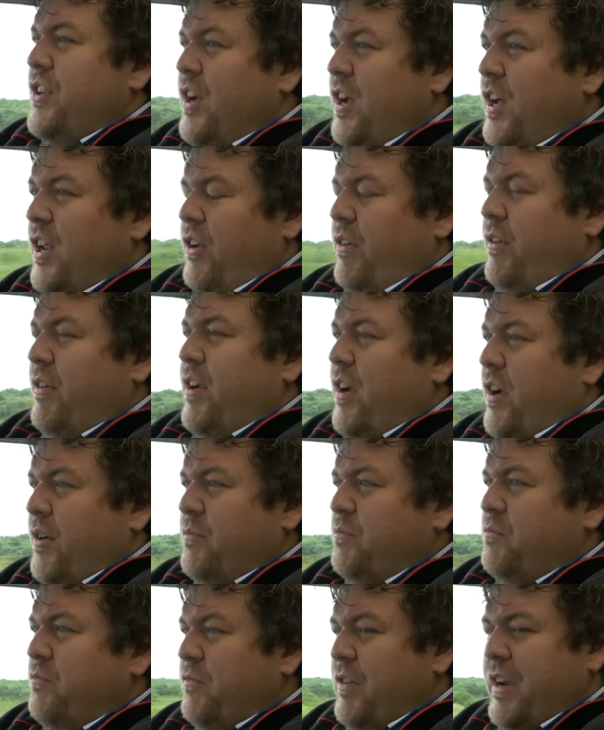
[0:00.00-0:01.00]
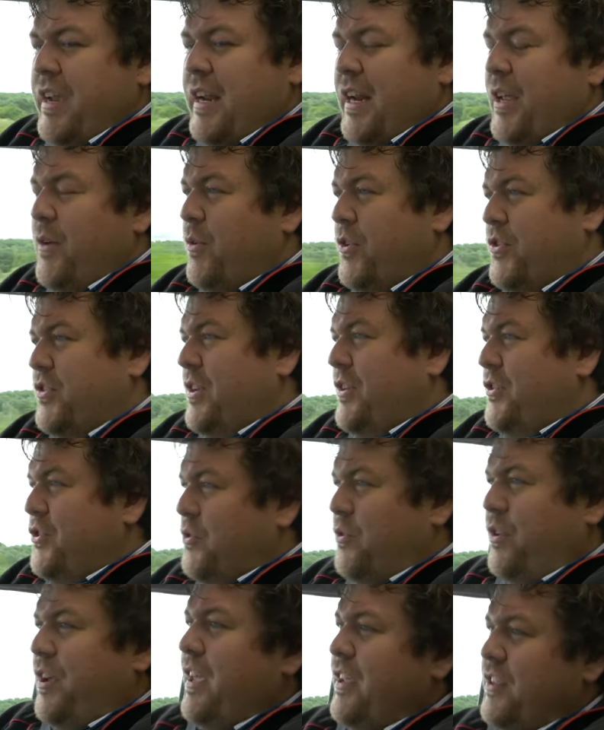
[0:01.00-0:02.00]
earlier and I really wasn't
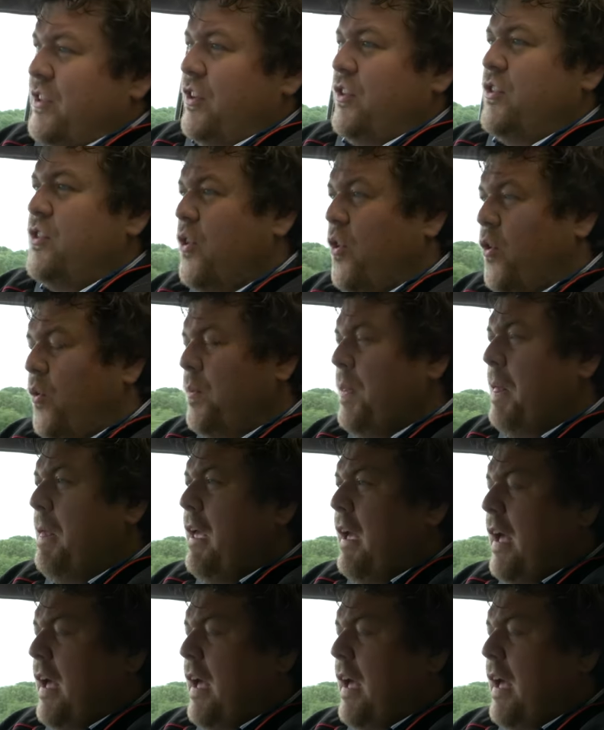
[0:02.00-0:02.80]
enjoying it at all.